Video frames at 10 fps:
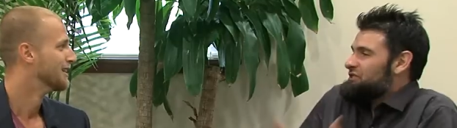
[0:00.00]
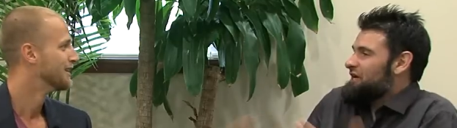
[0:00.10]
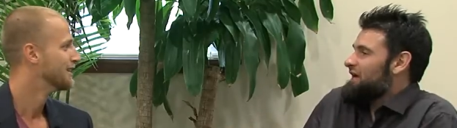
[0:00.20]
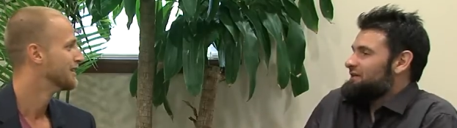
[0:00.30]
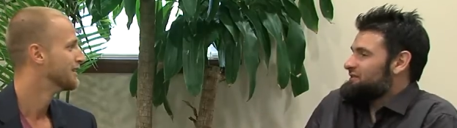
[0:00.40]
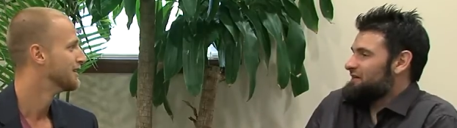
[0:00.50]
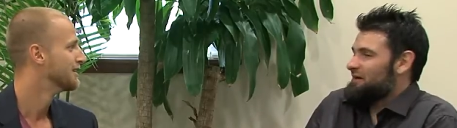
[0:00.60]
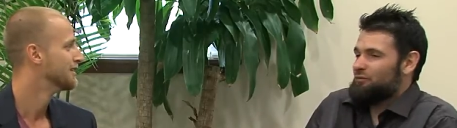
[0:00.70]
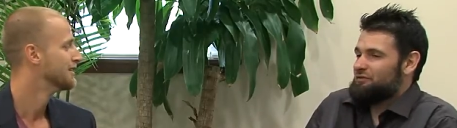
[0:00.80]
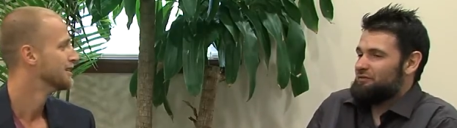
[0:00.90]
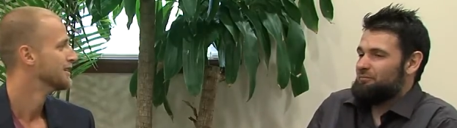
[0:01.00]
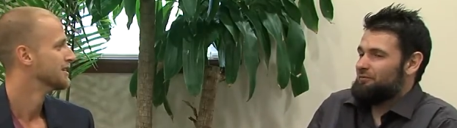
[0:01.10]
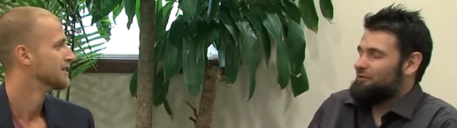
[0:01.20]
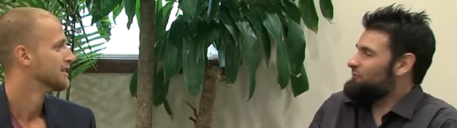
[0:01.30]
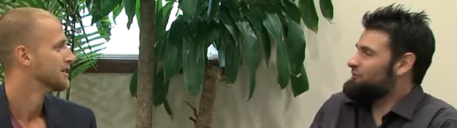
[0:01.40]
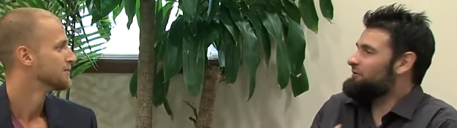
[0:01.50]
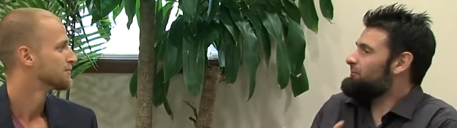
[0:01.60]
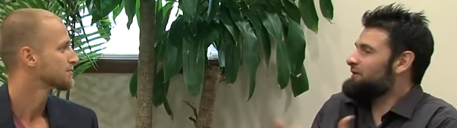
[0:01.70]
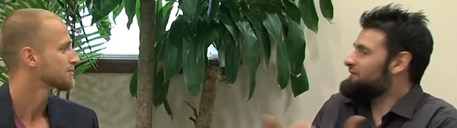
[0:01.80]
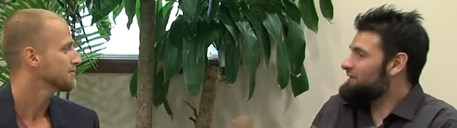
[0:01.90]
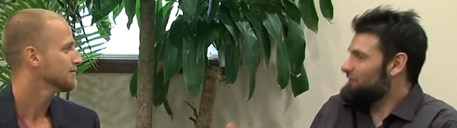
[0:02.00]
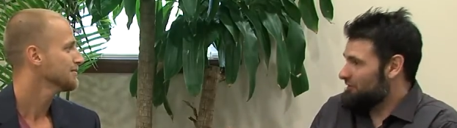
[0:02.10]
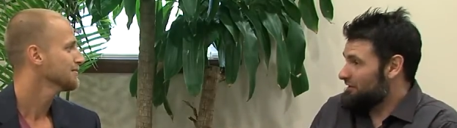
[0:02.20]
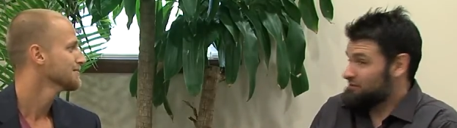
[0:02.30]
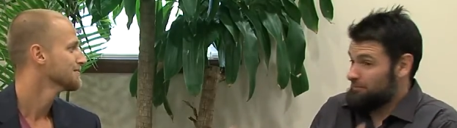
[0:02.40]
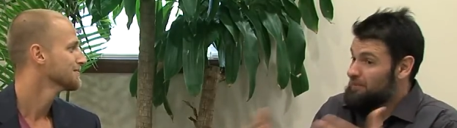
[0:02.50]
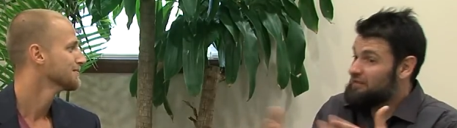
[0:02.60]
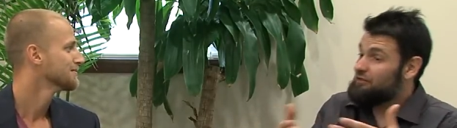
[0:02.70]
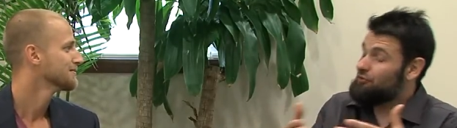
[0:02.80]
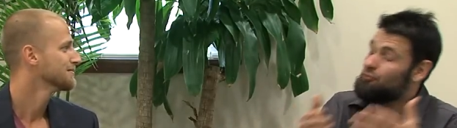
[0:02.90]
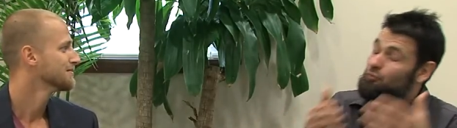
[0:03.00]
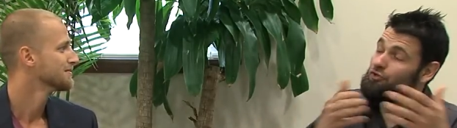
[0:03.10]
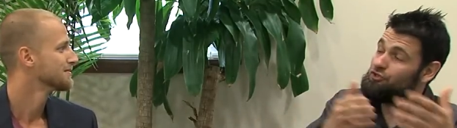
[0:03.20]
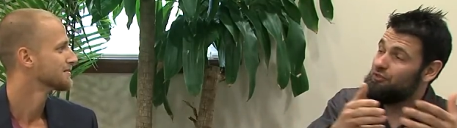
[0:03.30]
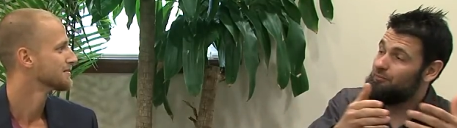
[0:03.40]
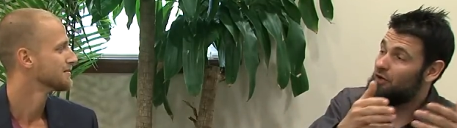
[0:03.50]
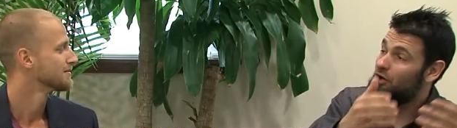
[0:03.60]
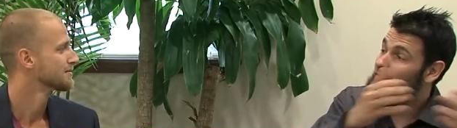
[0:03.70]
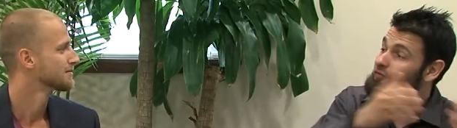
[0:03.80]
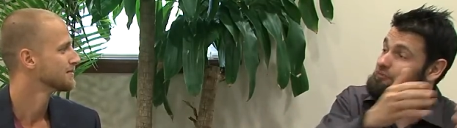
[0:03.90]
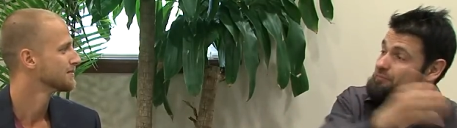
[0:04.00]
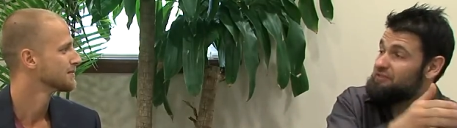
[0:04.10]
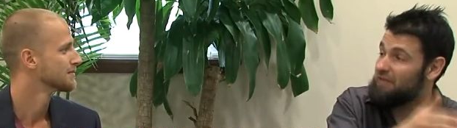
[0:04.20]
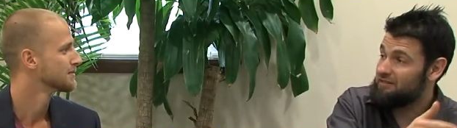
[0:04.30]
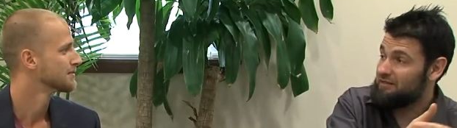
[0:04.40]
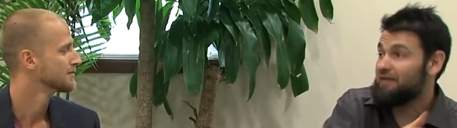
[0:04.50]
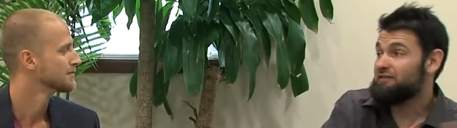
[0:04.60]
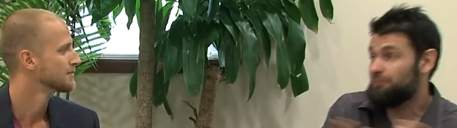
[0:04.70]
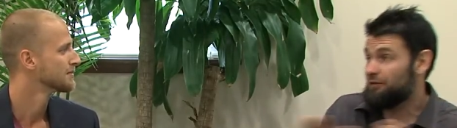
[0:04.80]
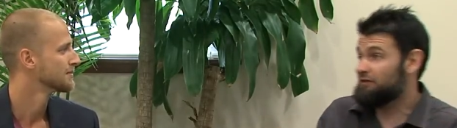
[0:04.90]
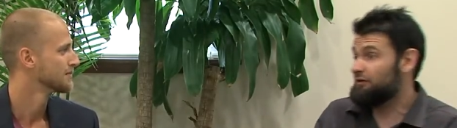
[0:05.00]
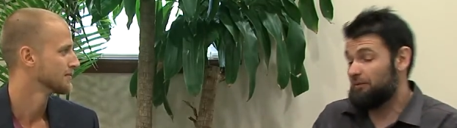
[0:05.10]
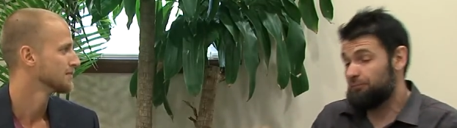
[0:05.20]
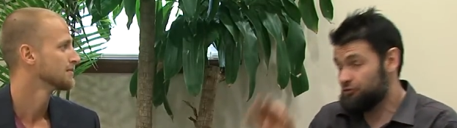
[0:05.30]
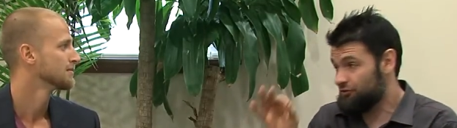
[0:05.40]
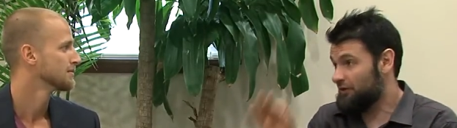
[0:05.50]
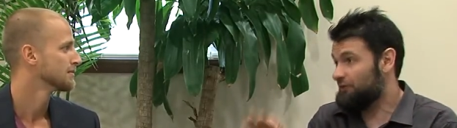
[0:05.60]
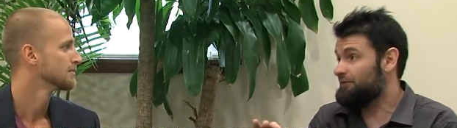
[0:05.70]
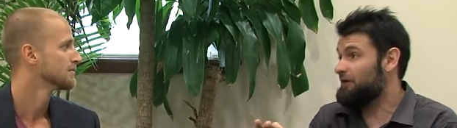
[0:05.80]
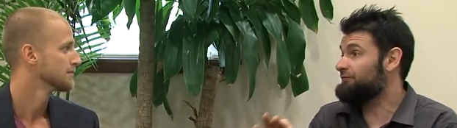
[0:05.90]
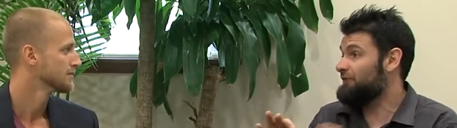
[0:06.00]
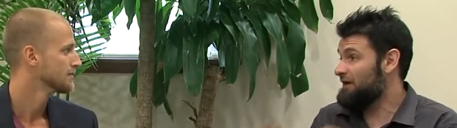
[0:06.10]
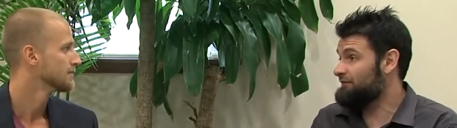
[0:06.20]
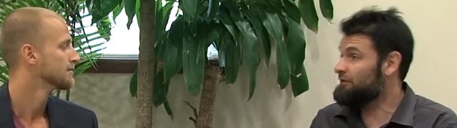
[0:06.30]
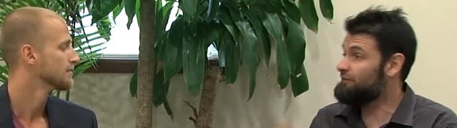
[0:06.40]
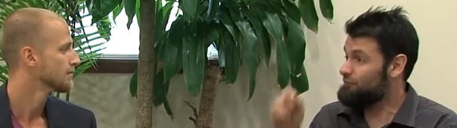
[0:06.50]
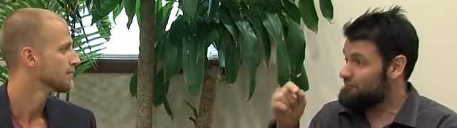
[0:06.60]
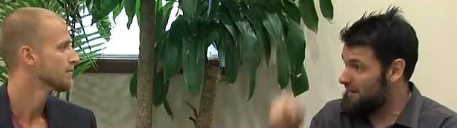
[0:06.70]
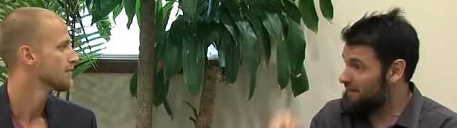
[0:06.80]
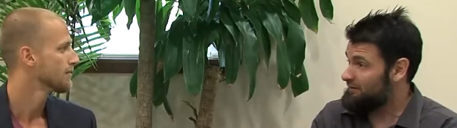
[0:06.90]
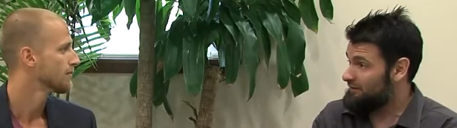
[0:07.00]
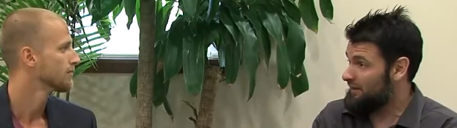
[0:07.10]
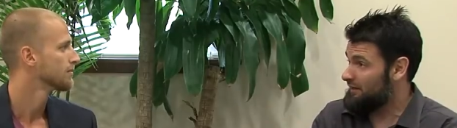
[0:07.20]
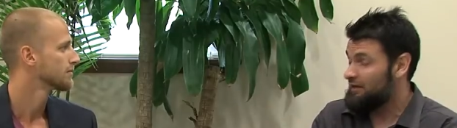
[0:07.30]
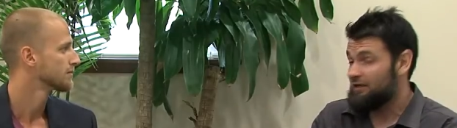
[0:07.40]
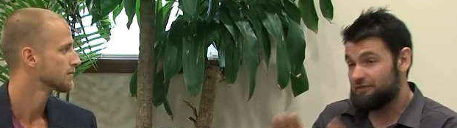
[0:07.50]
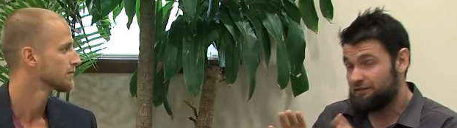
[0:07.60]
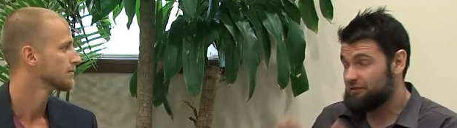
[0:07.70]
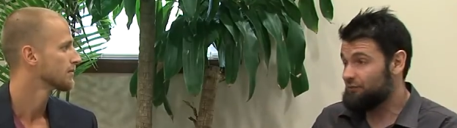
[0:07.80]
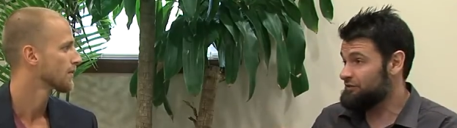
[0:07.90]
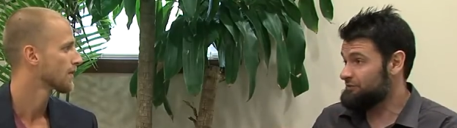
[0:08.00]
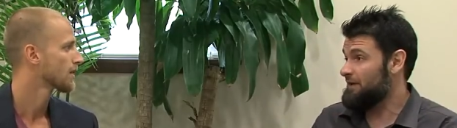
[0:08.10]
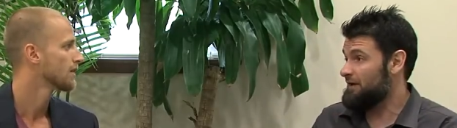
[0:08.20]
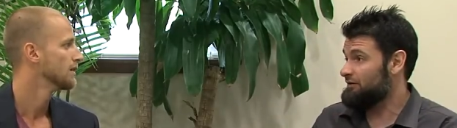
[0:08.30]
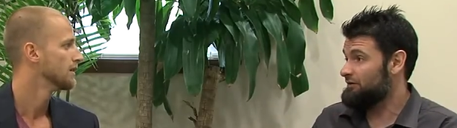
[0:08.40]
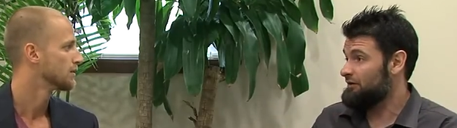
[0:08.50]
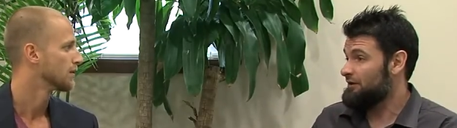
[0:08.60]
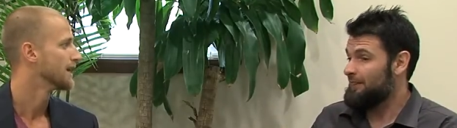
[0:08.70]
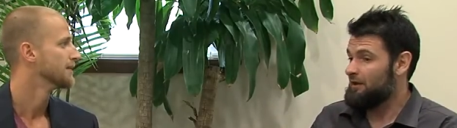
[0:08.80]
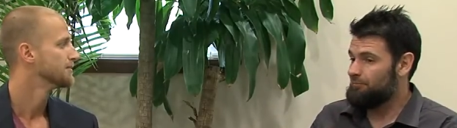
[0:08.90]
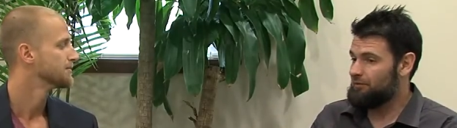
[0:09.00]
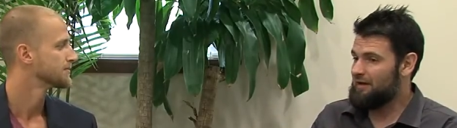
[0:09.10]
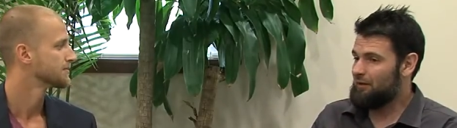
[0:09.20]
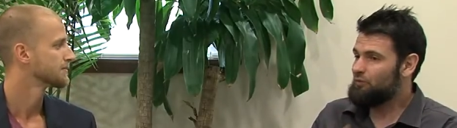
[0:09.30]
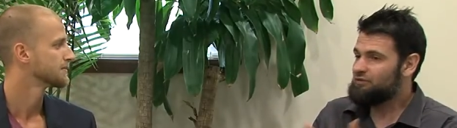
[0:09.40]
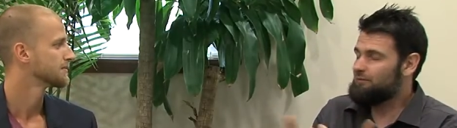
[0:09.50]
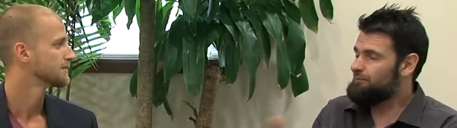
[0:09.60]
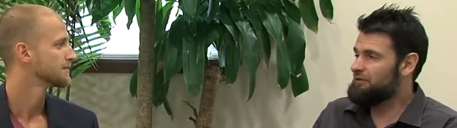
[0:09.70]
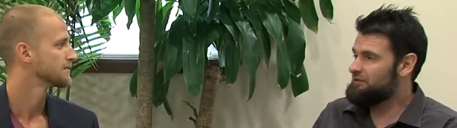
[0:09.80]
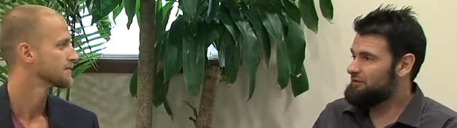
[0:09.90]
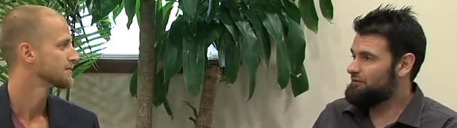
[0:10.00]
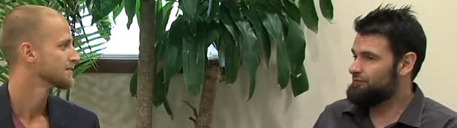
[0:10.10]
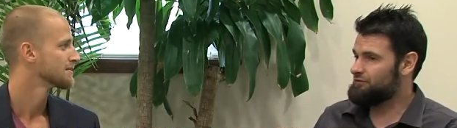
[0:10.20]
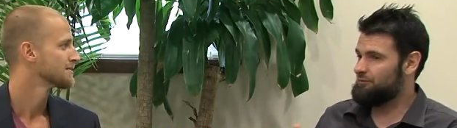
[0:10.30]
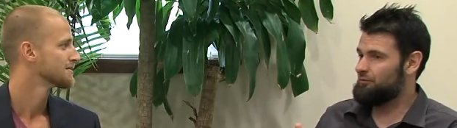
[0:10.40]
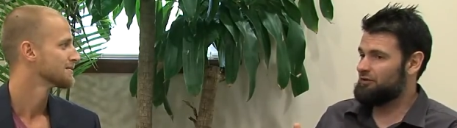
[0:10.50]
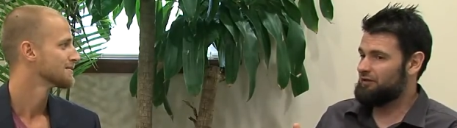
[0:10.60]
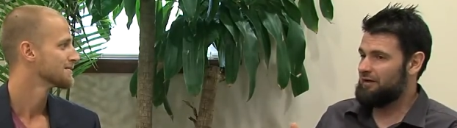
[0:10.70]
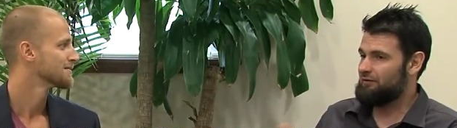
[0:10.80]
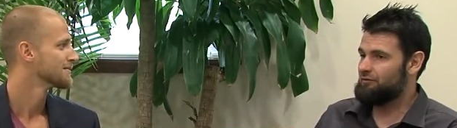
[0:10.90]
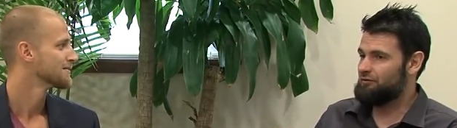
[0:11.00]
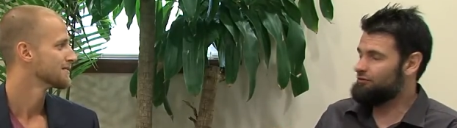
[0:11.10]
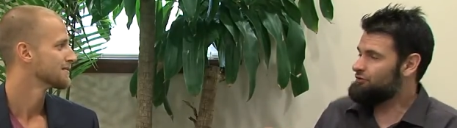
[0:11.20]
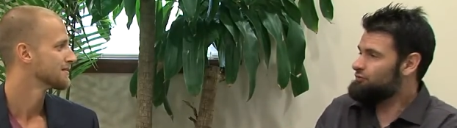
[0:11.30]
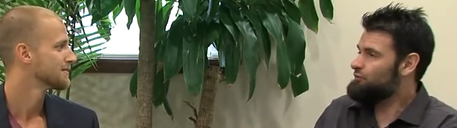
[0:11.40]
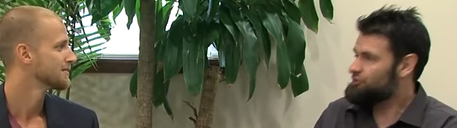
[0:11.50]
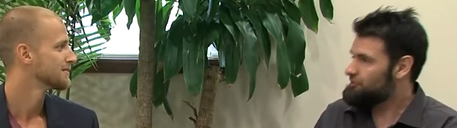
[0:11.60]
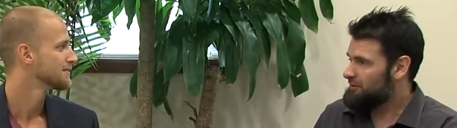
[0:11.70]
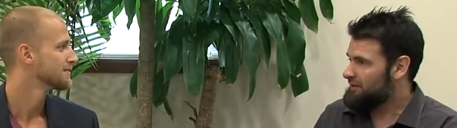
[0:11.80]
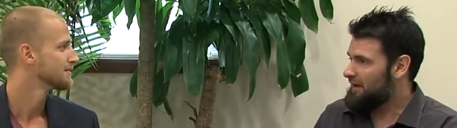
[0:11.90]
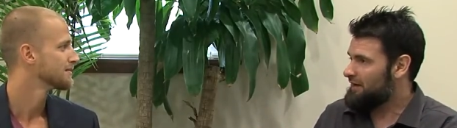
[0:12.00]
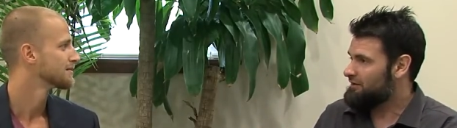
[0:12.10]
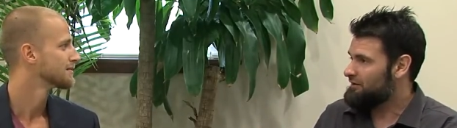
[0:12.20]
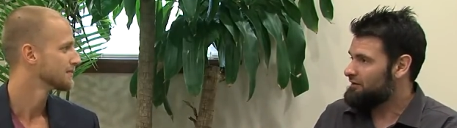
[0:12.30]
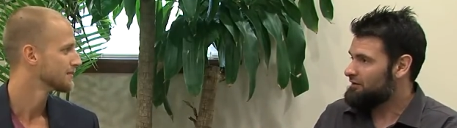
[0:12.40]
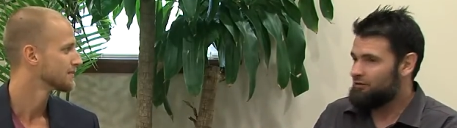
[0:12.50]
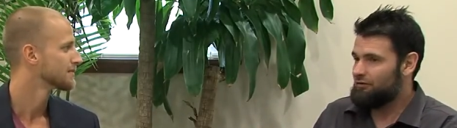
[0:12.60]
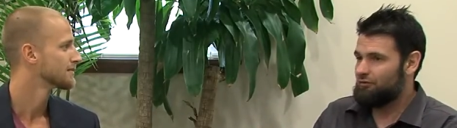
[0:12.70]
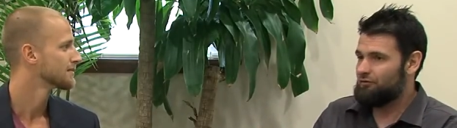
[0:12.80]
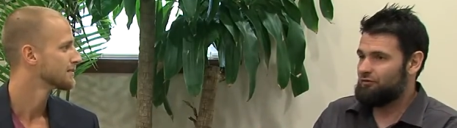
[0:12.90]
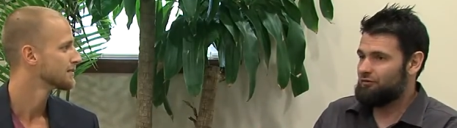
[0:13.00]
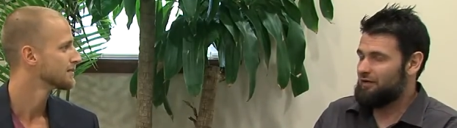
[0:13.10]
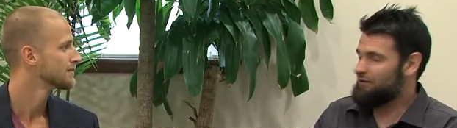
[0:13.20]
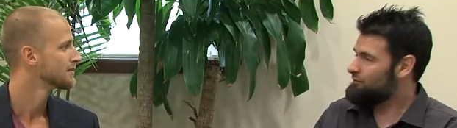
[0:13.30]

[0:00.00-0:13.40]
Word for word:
Speaker 1: change now? What's the you know what's the big deal? It's a big deal to worship others besides God. That's a big deal. I'll put you in hellfire forever if you die on that. It's a serious matter. Right. But now, what's the big deal for someone looking out? You, you're just worshiping God. You know, you're not